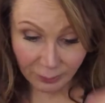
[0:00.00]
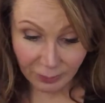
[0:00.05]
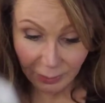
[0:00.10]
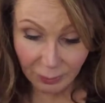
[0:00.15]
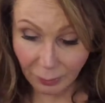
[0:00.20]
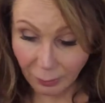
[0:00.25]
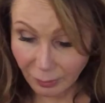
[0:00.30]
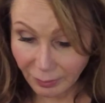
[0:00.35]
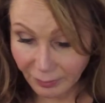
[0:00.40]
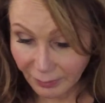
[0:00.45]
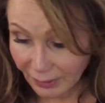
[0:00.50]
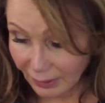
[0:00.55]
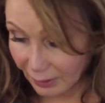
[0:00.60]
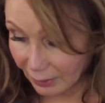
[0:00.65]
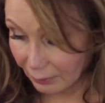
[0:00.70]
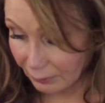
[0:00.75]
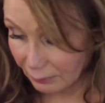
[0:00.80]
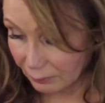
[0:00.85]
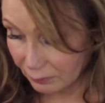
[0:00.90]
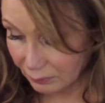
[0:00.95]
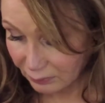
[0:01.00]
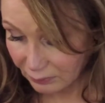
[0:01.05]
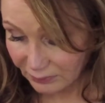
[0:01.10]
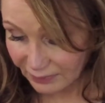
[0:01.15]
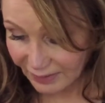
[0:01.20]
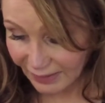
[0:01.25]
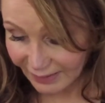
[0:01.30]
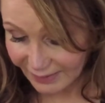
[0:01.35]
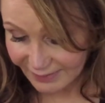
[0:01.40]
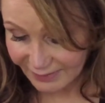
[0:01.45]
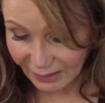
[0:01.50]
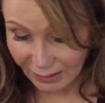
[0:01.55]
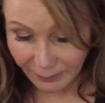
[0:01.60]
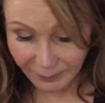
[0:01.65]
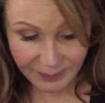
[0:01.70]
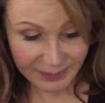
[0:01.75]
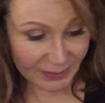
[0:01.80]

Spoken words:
the whole thing takes up.